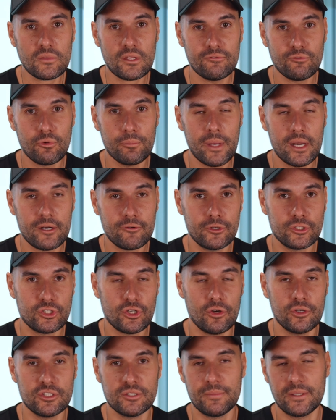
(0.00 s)
for better
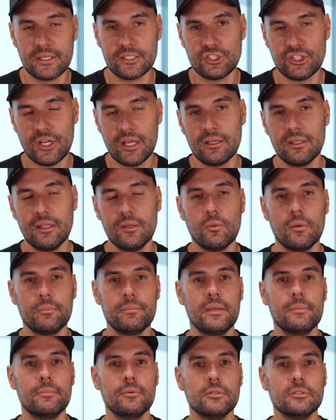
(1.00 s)
returns, because generally when
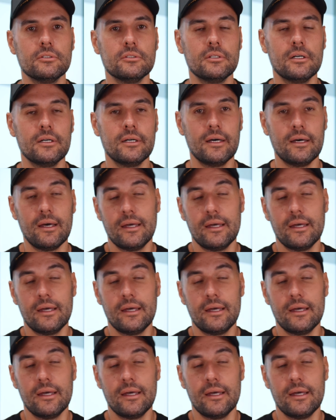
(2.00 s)
people